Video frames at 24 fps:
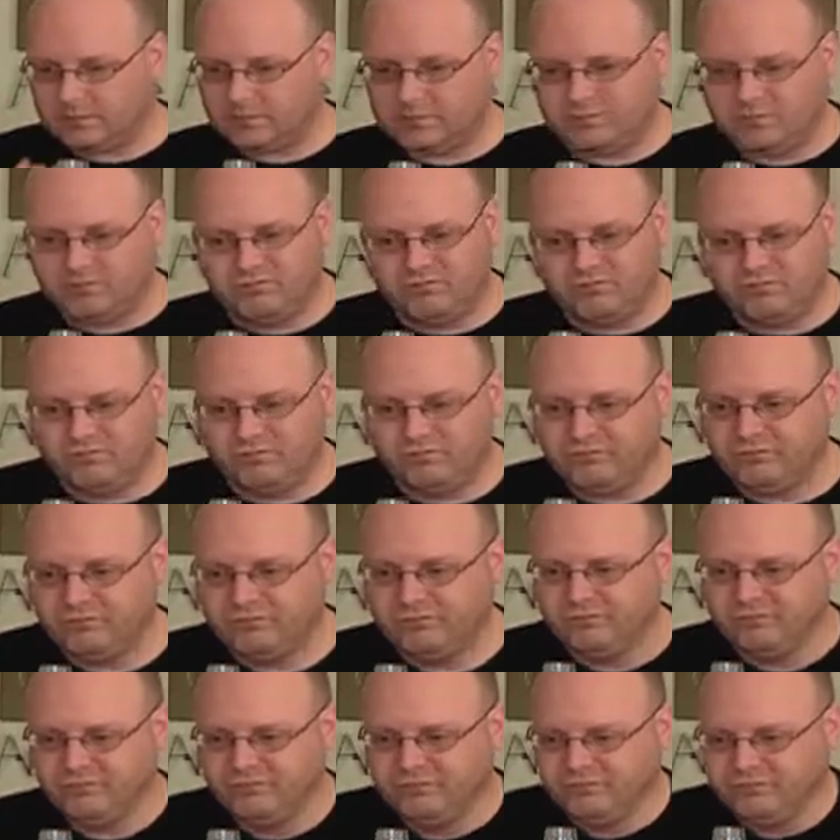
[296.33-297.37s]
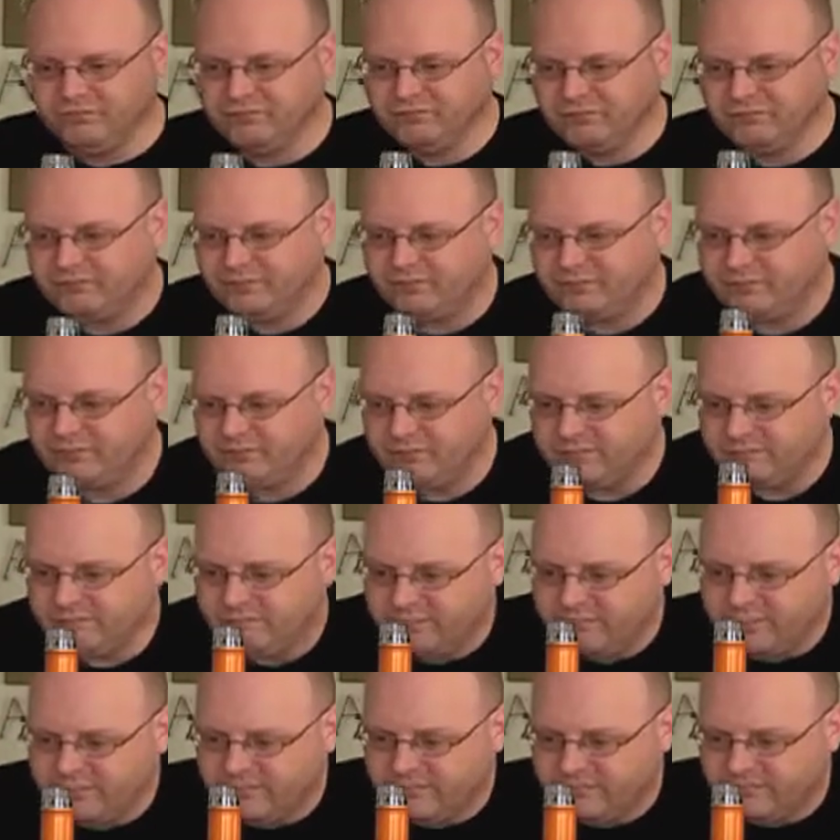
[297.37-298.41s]

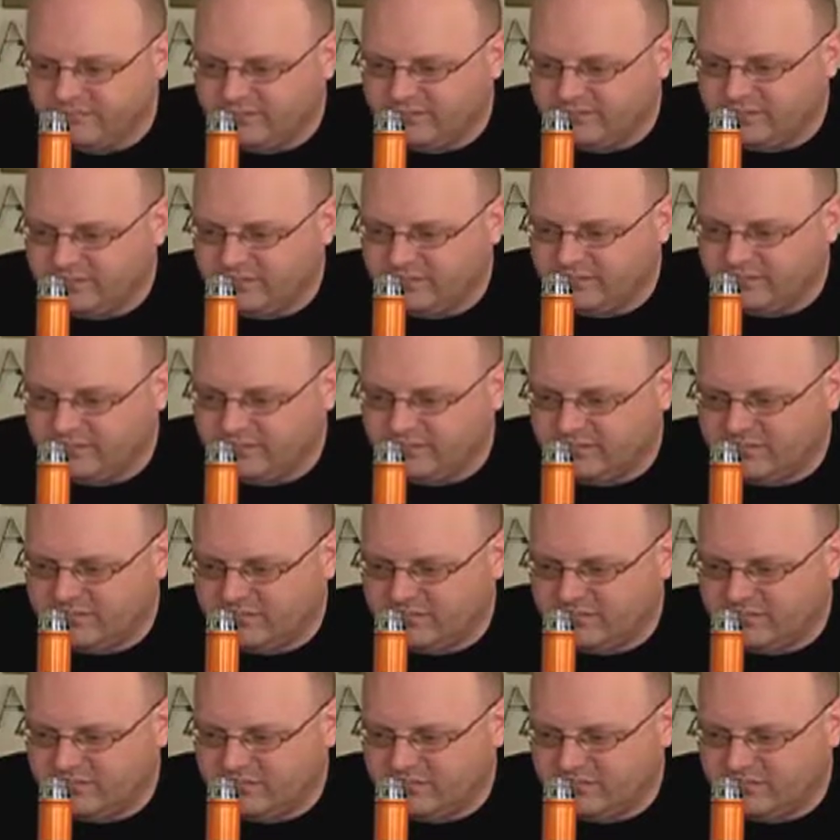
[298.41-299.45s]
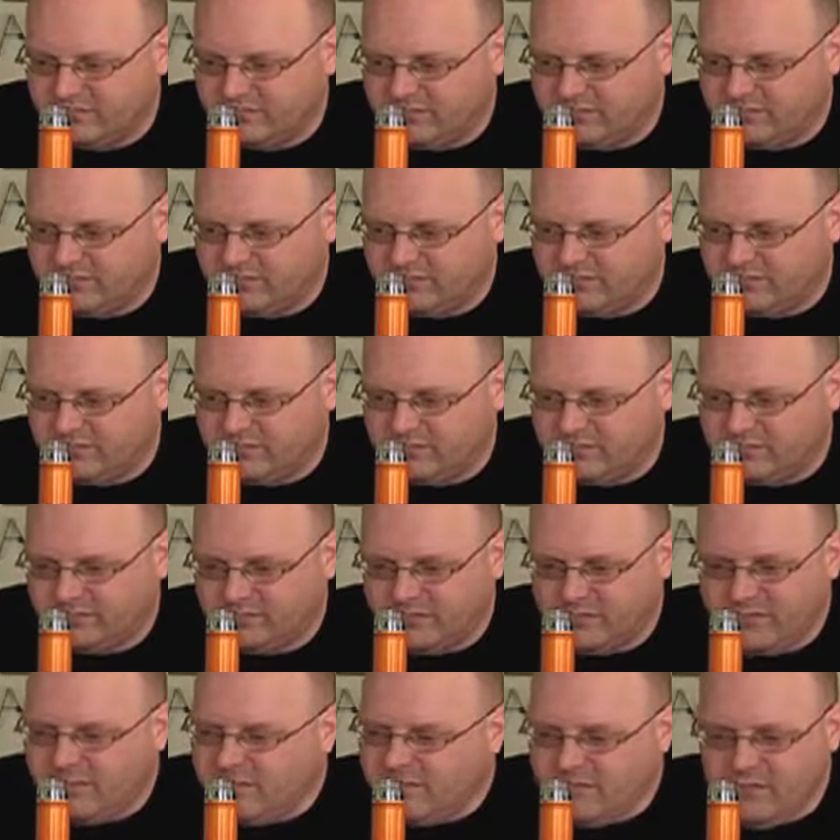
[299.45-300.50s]

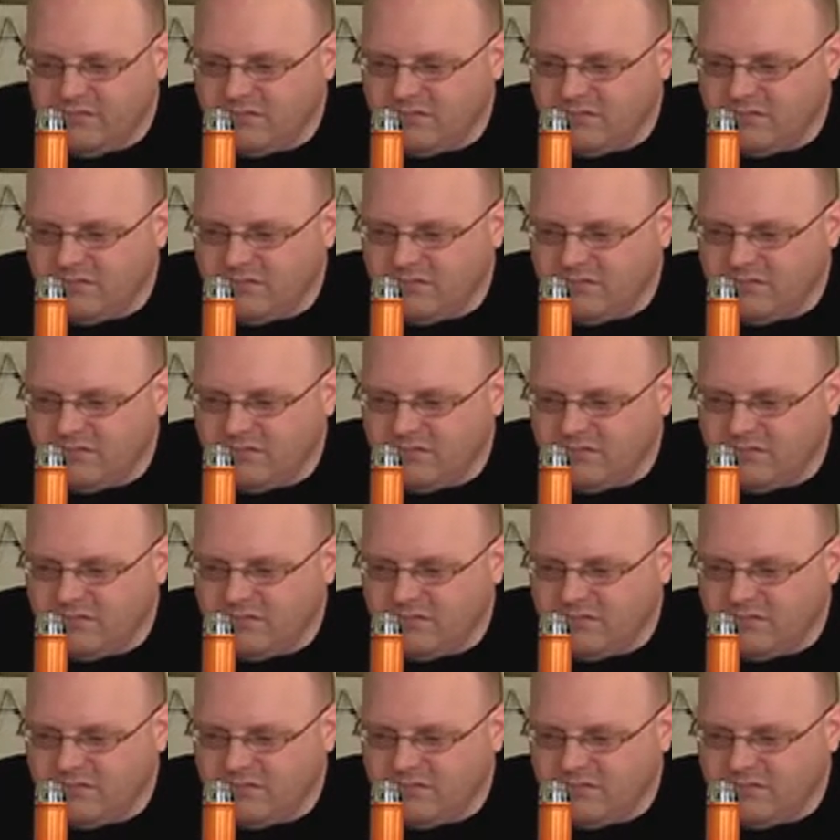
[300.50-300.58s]
(silence)